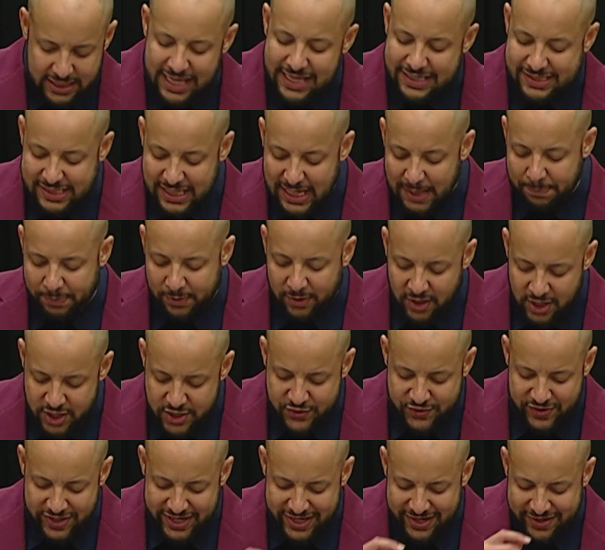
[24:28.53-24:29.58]
couple
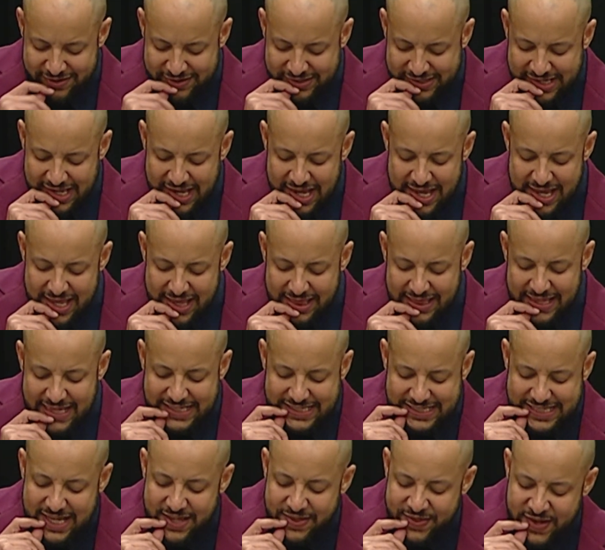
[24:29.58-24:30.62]
hundred years, they
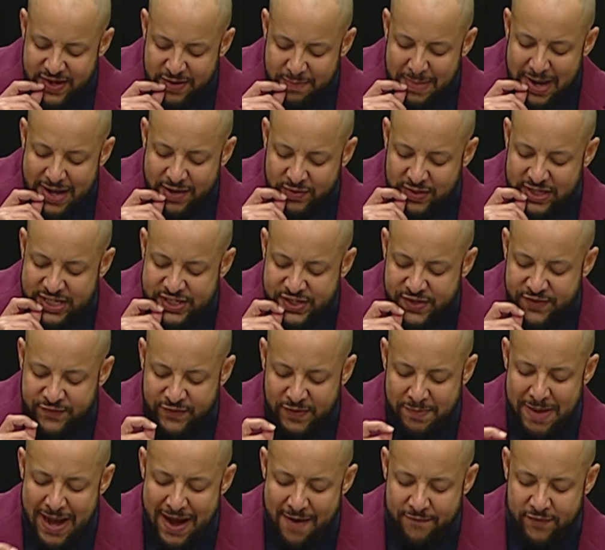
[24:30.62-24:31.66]
say their migration
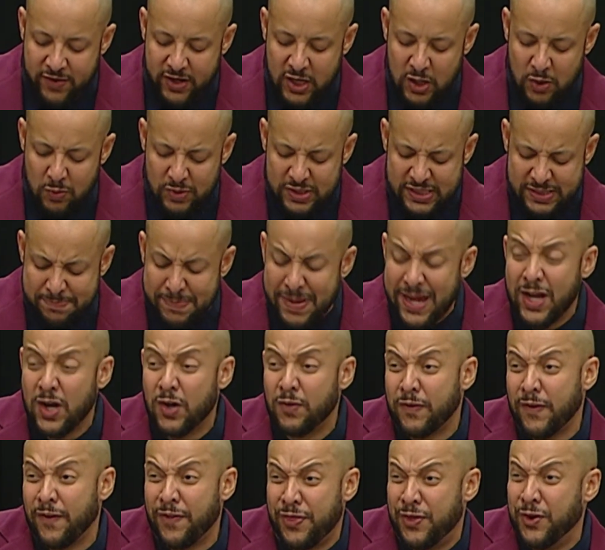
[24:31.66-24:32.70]
from Africa was made
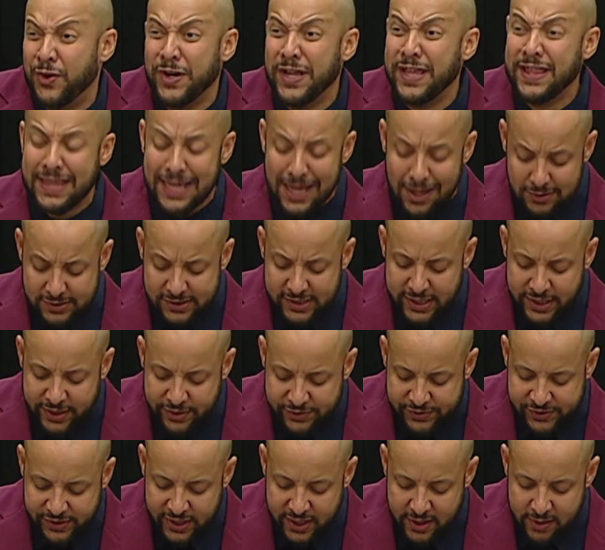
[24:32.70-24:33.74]
over 30,000
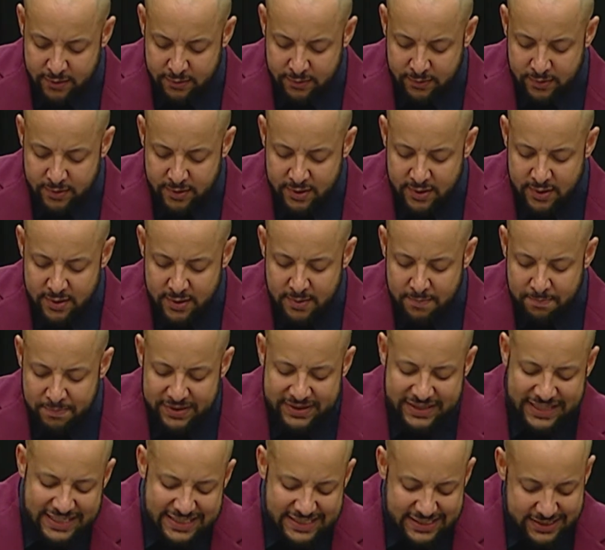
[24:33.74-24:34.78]
years ago.
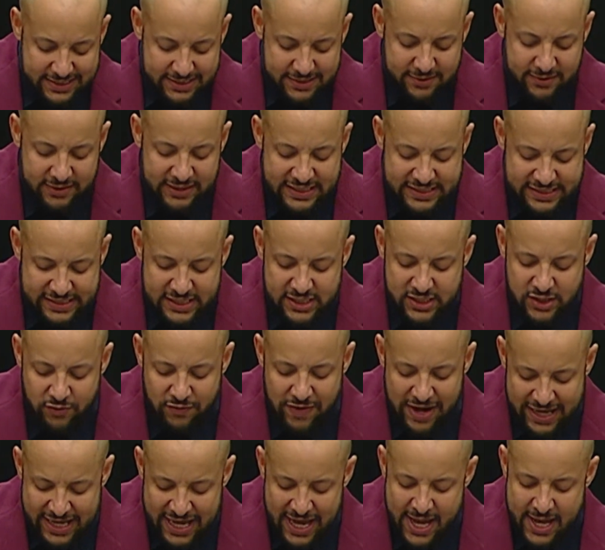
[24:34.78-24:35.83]
But they still listen to
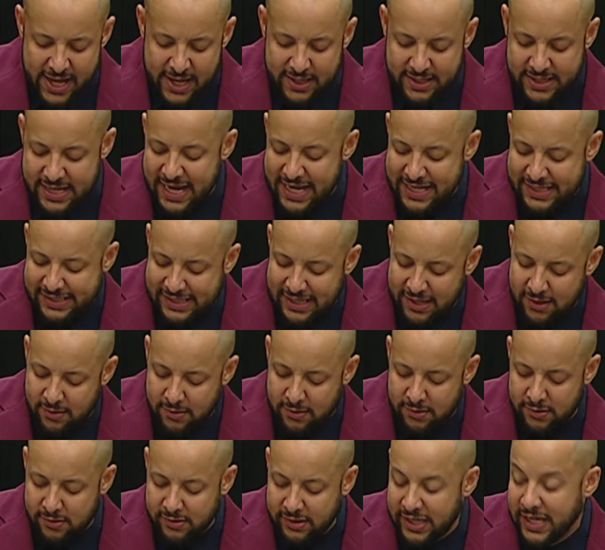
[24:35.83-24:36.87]
reggae,
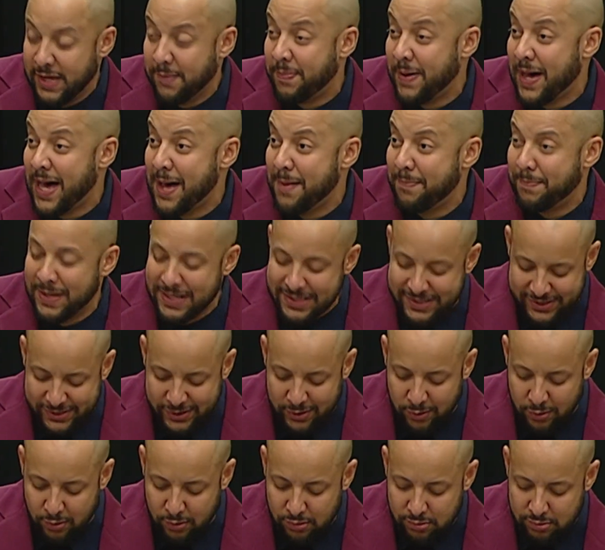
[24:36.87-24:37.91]
dancehall, hip-hop, and
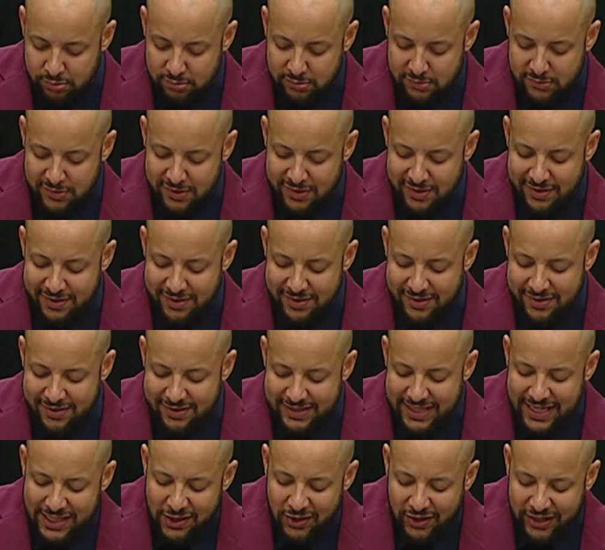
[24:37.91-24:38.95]
soul.
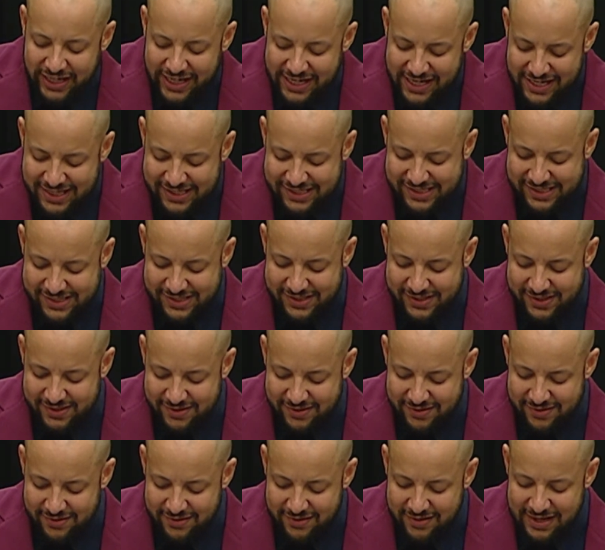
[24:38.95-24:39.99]
They look at us
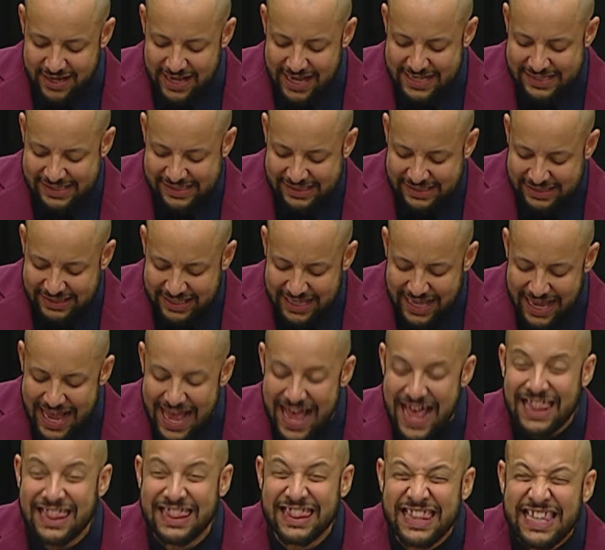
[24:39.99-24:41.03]
as
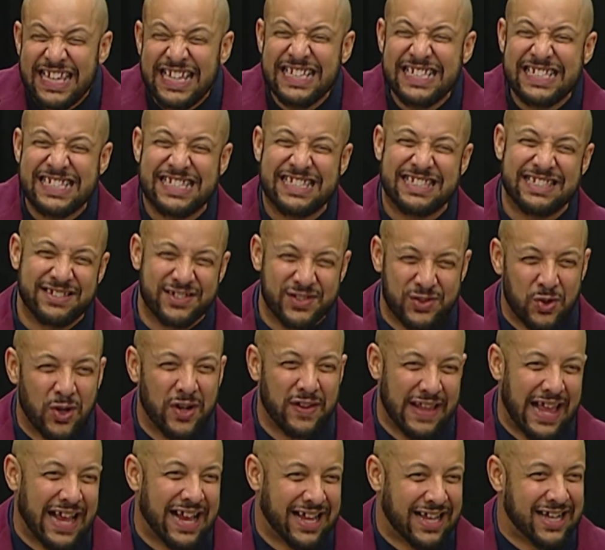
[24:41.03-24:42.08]
least sort
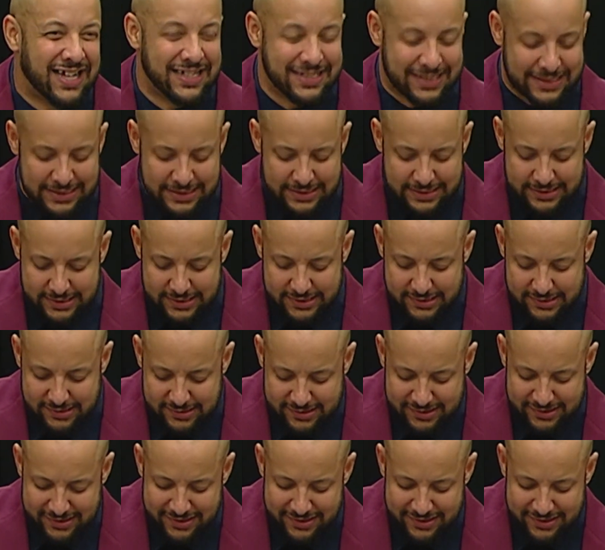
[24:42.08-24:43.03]
of like cousins.